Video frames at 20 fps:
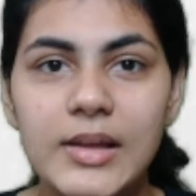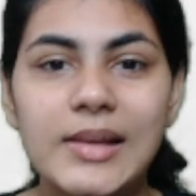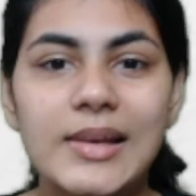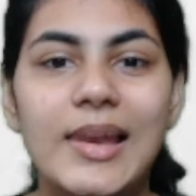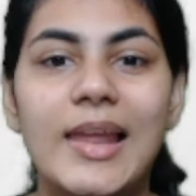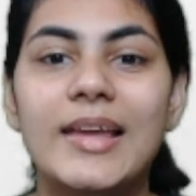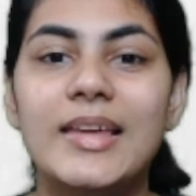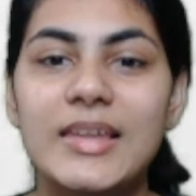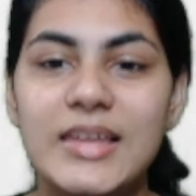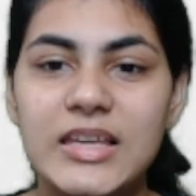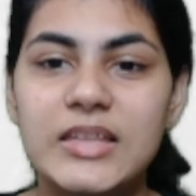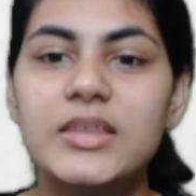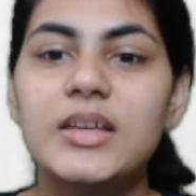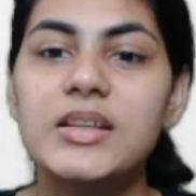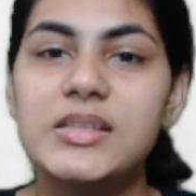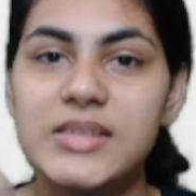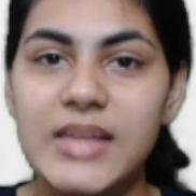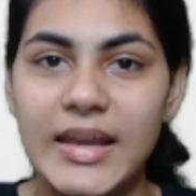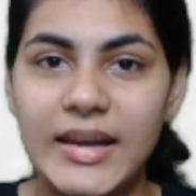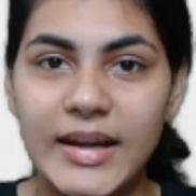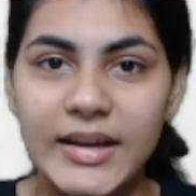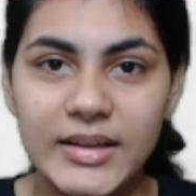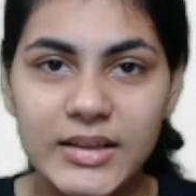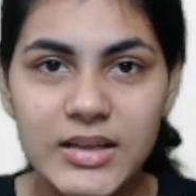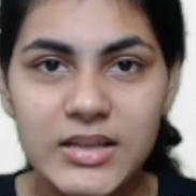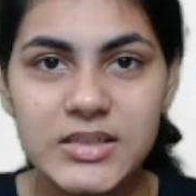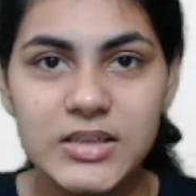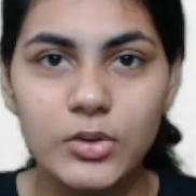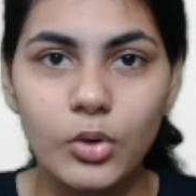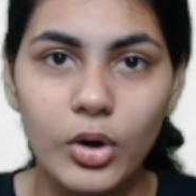Like either
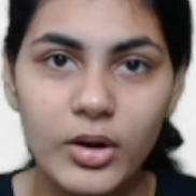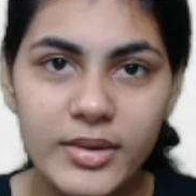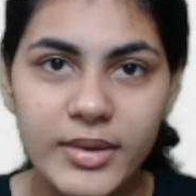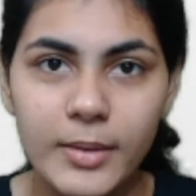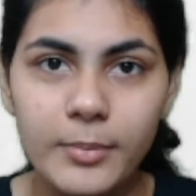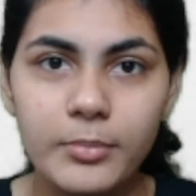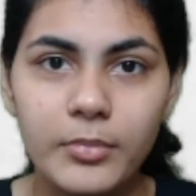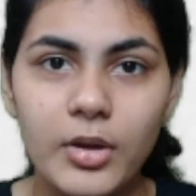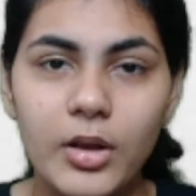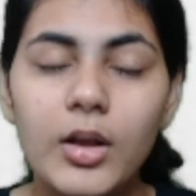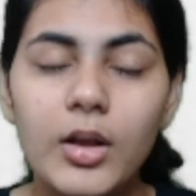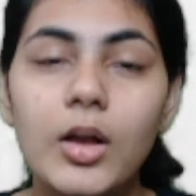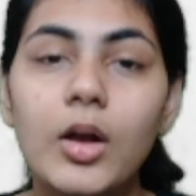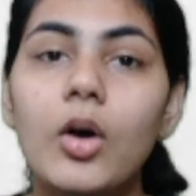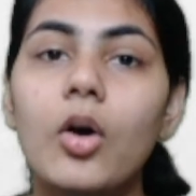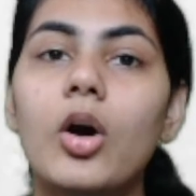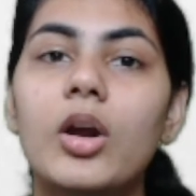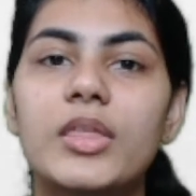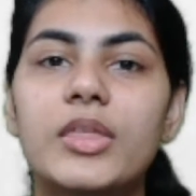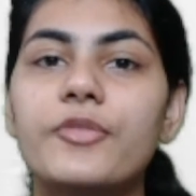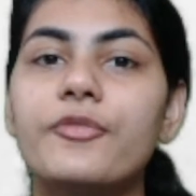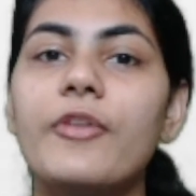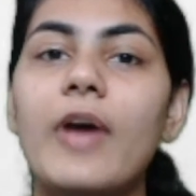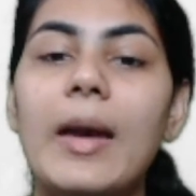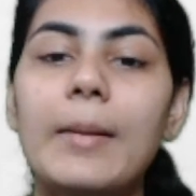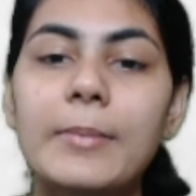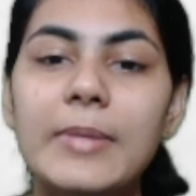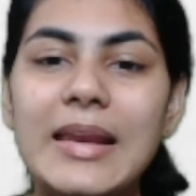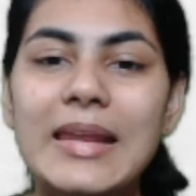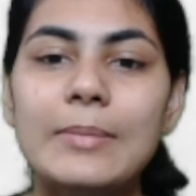senators wrote them or the
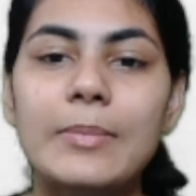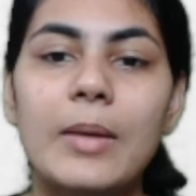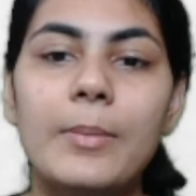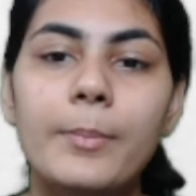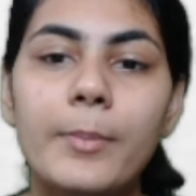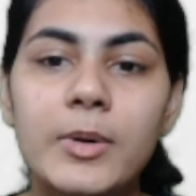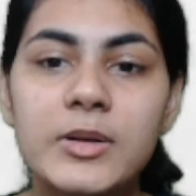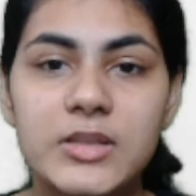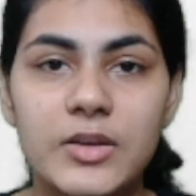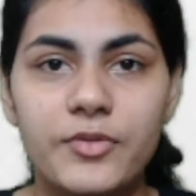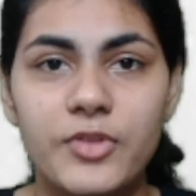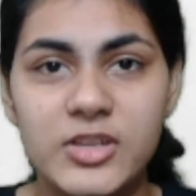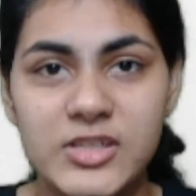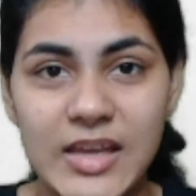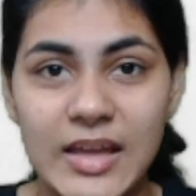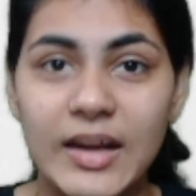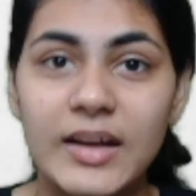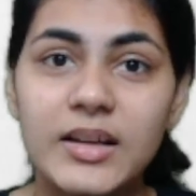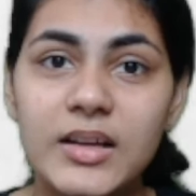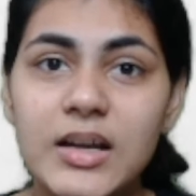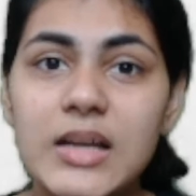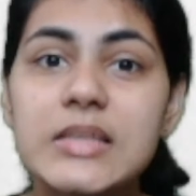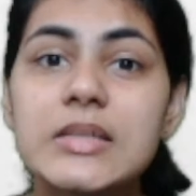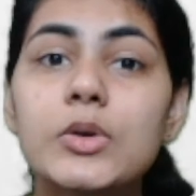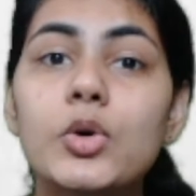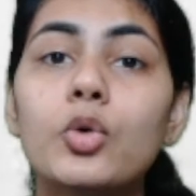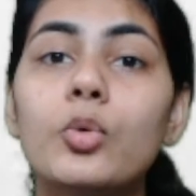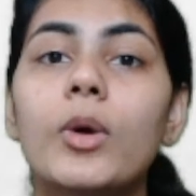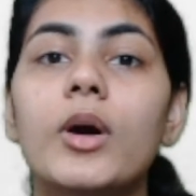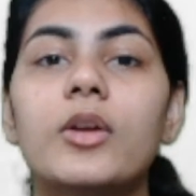family members of the senators
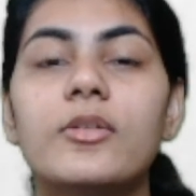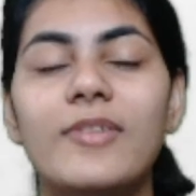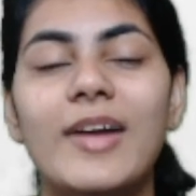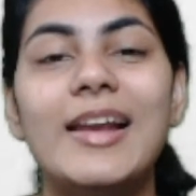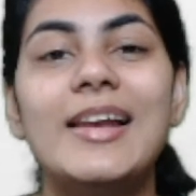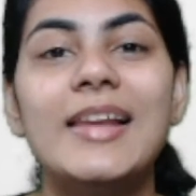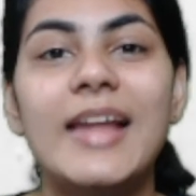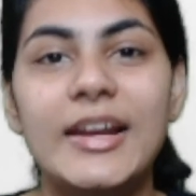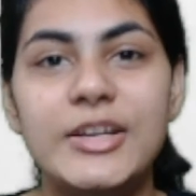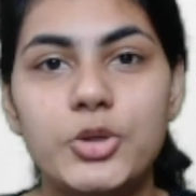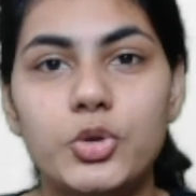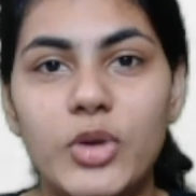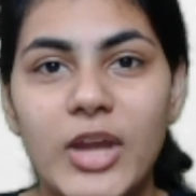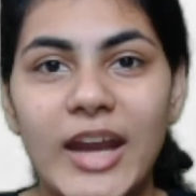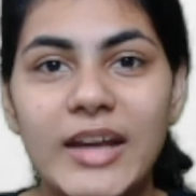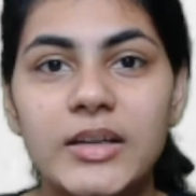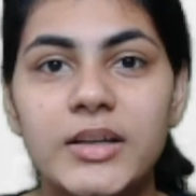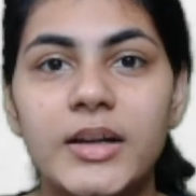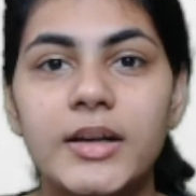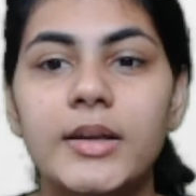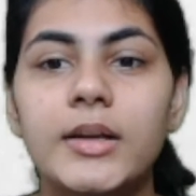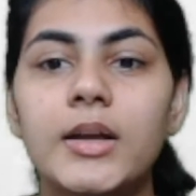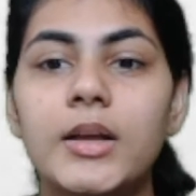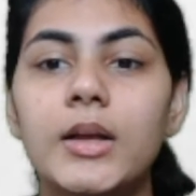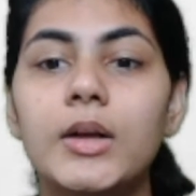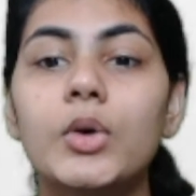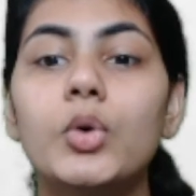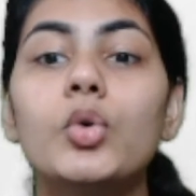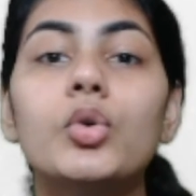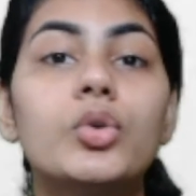who were well educated,
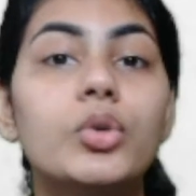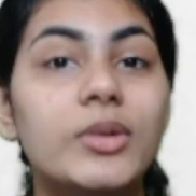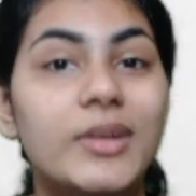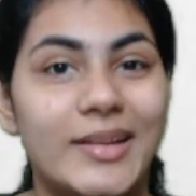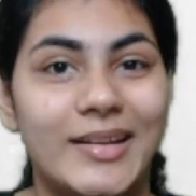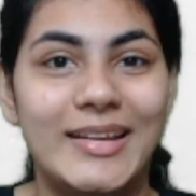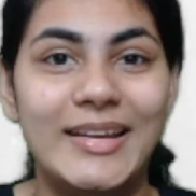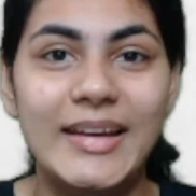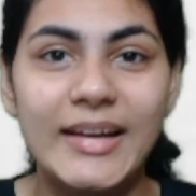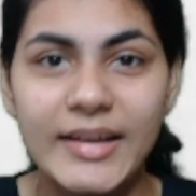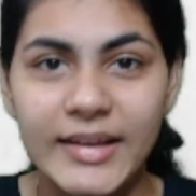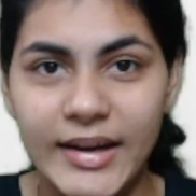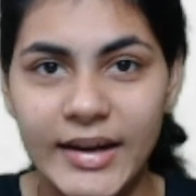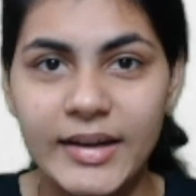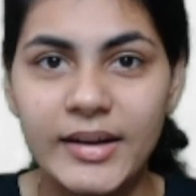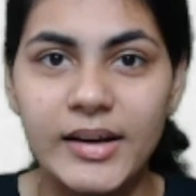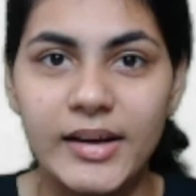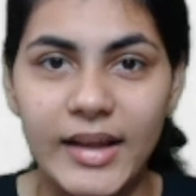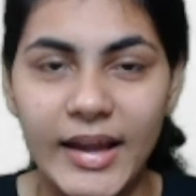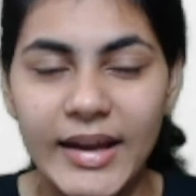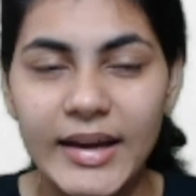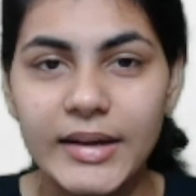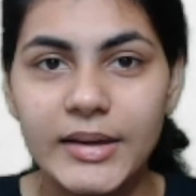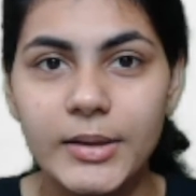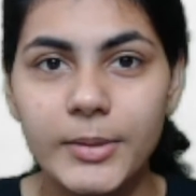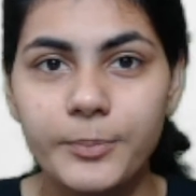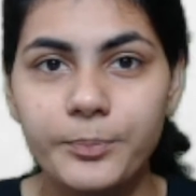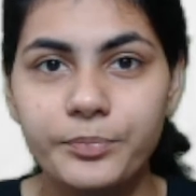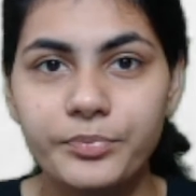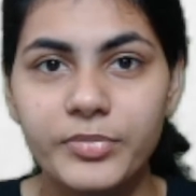who could read and write.